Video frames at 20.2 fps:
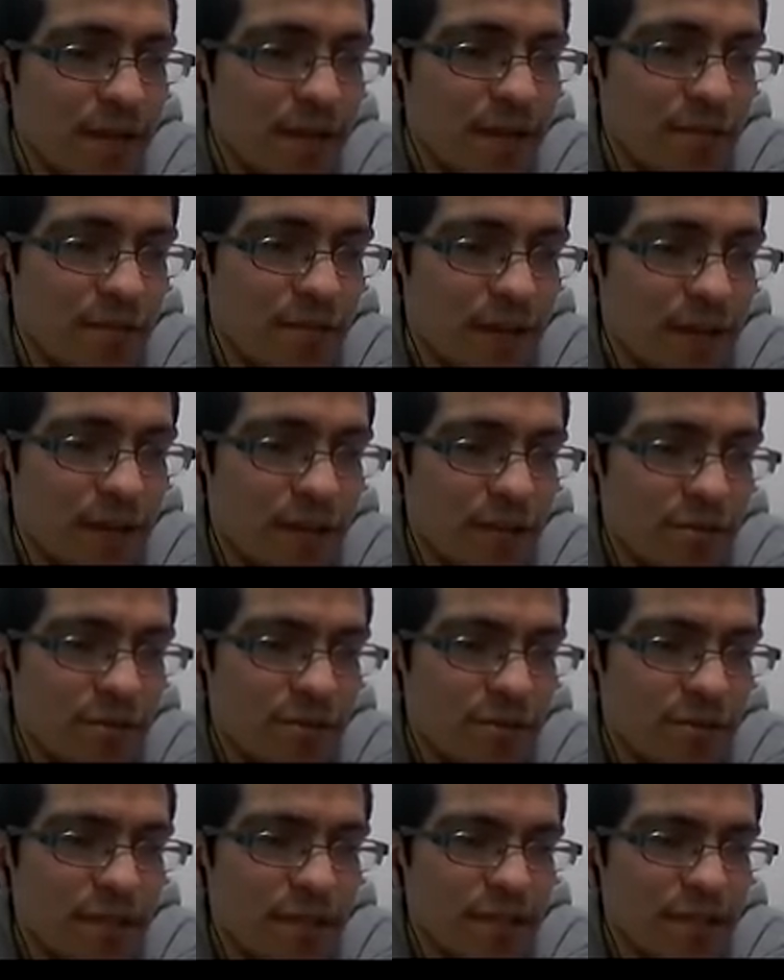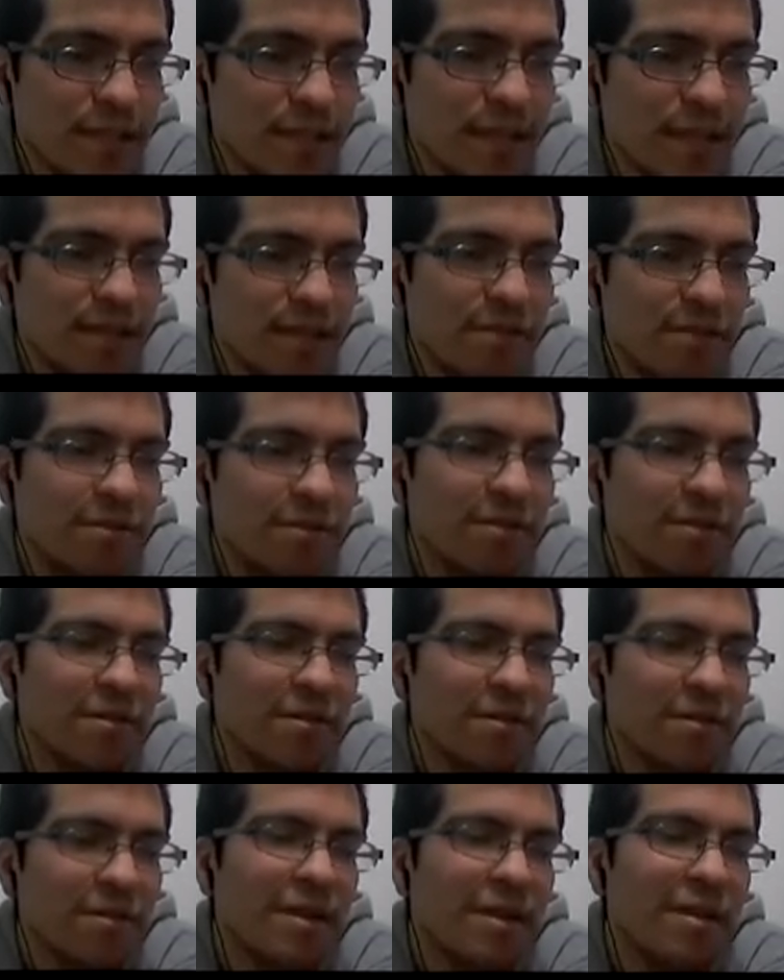we can use the SkyCore
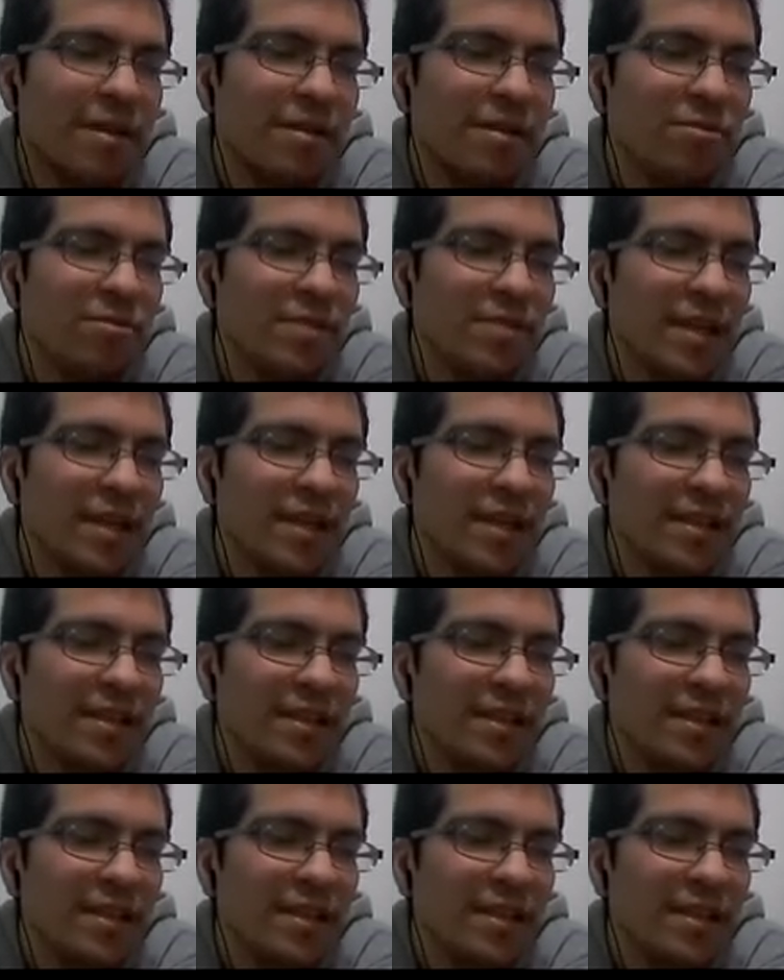utility